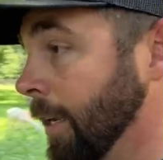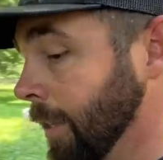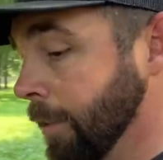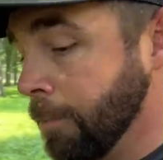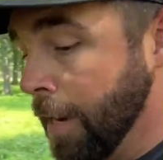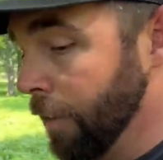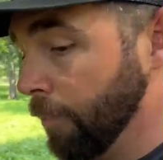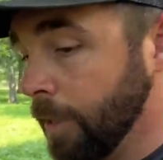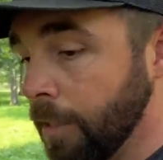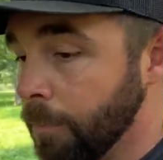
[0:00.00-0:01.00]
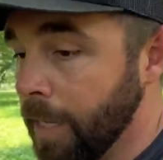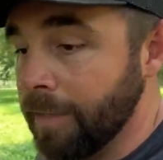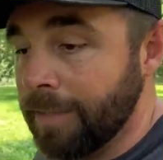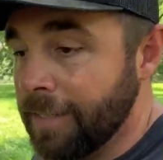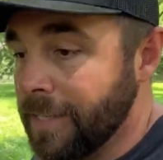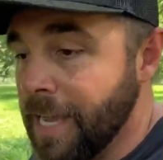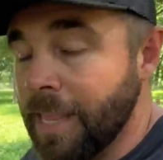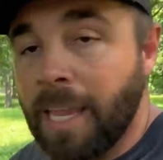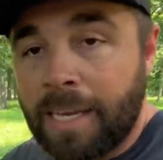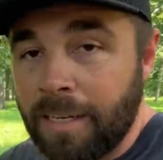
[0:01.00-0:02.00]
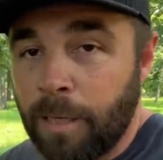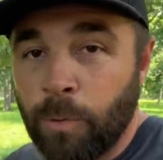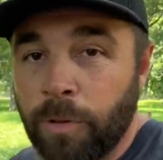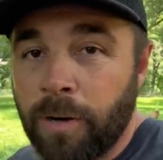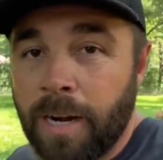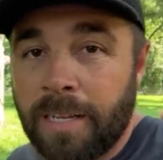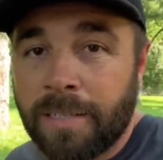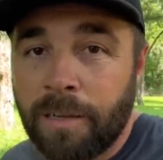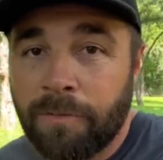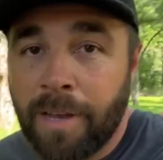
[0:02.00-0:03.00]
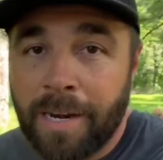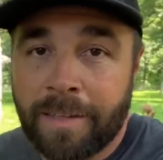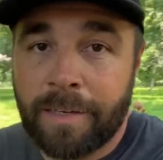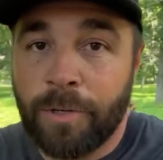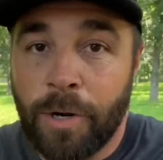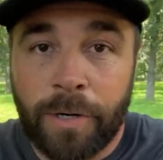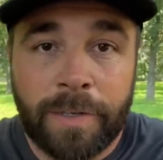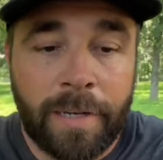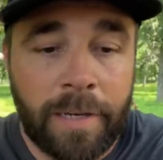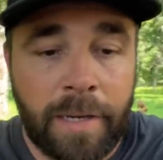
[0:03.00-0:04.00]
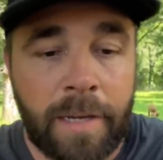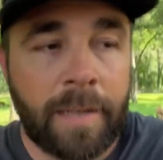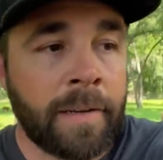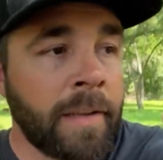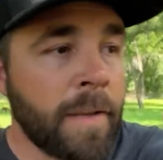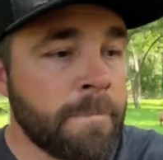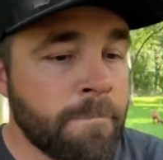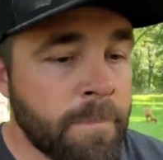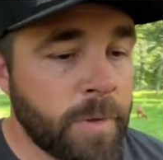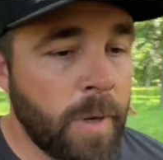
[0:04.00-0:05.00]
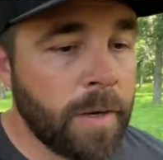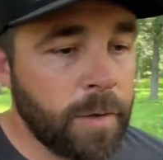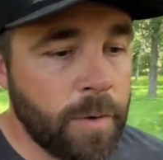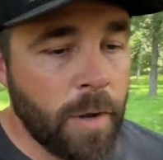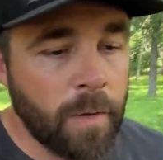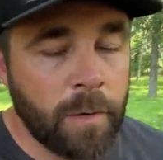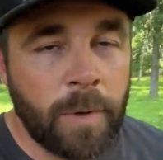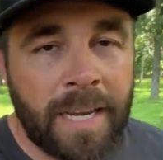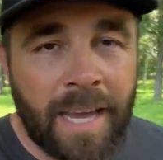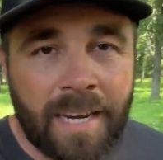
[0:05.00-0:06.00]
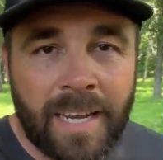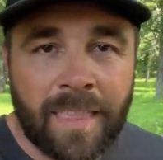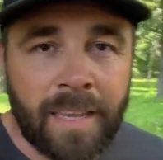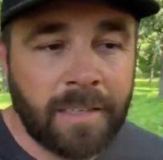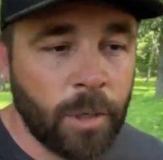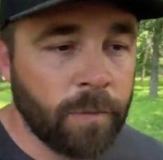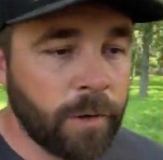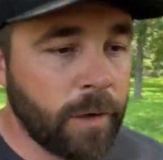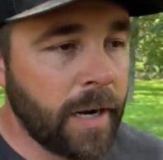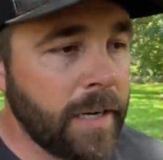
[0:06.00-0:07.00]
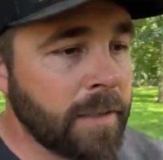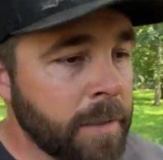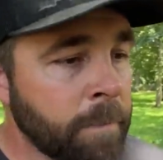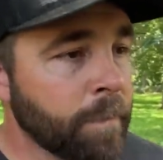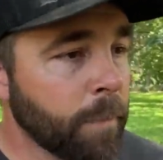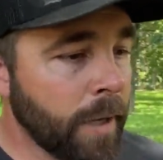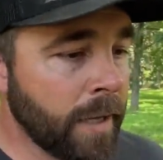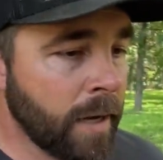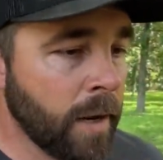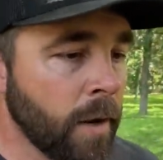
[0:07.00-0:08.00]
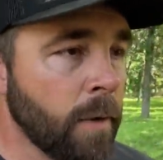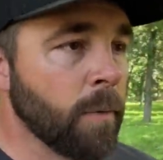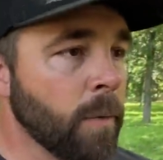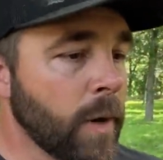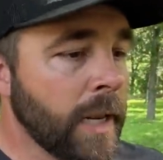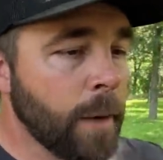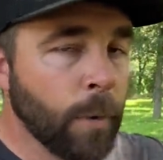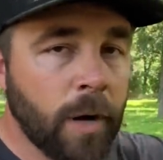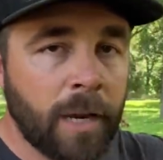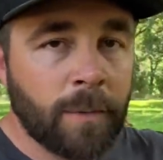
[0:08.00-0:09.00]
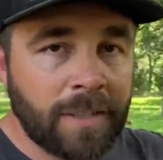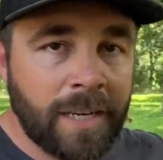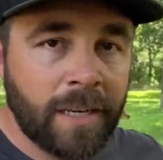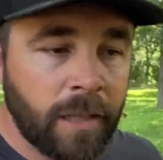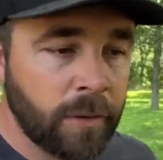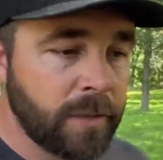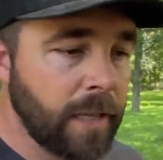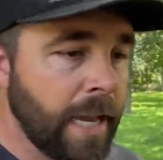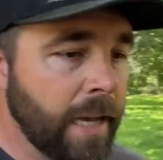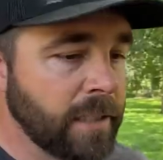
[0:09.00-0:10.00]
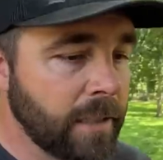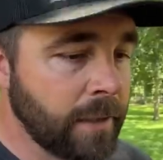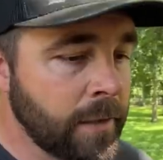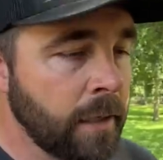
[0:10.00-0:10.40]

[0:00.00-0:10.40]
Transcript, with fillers: their mouth way their mouth of design they can nibble the grass off right at the dirt and so i do know that we kind of get things overgrazed but we want to keep our animals in close to the house because